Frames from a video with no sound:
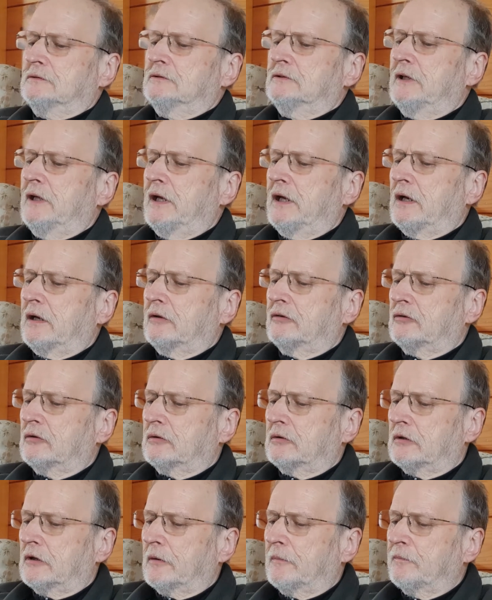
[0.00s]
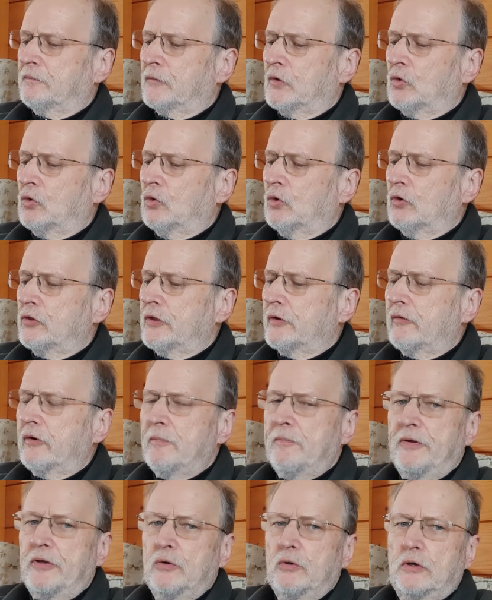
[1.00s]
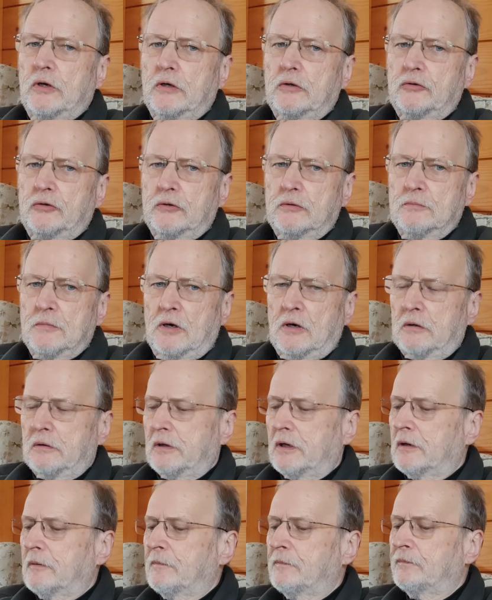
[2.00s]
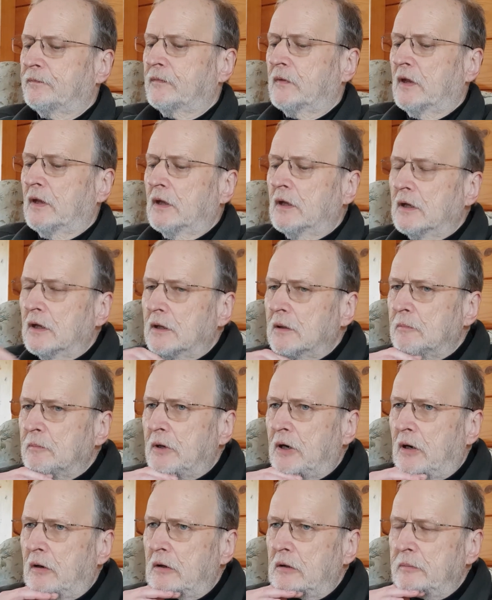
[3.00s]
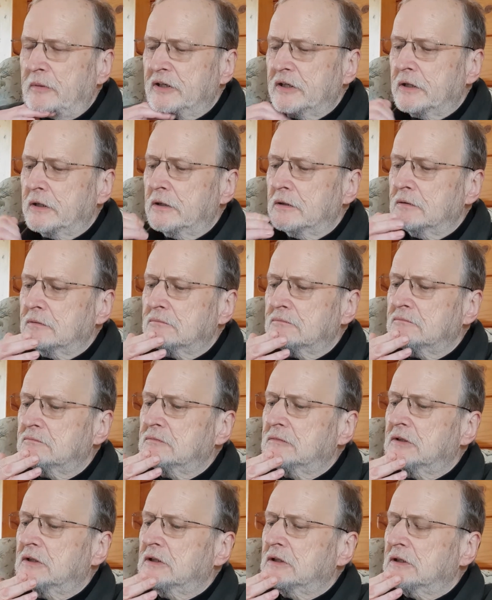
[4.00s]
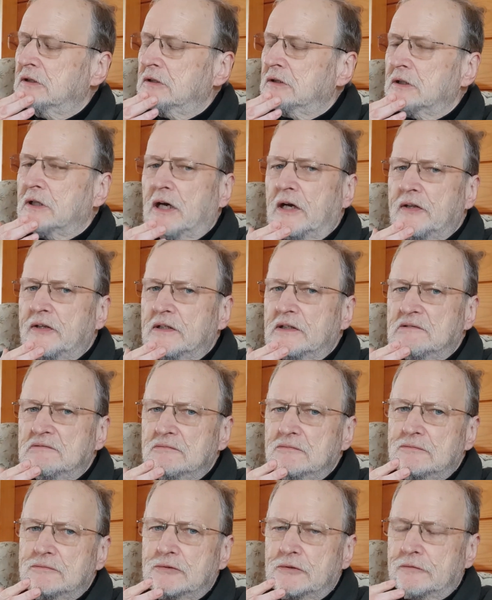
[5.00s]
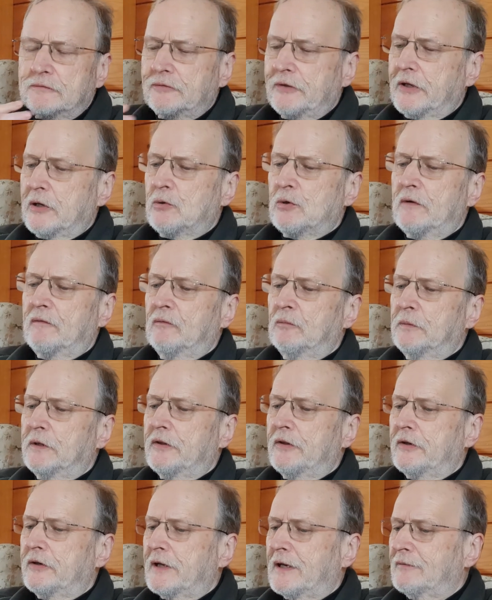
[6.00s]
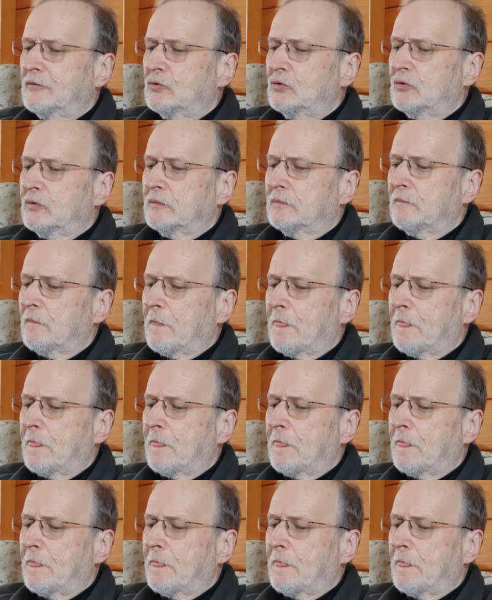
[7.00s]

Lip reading: Sutta, or the rebuke to Mara. Mara being, I think, the equivalent would be the devil.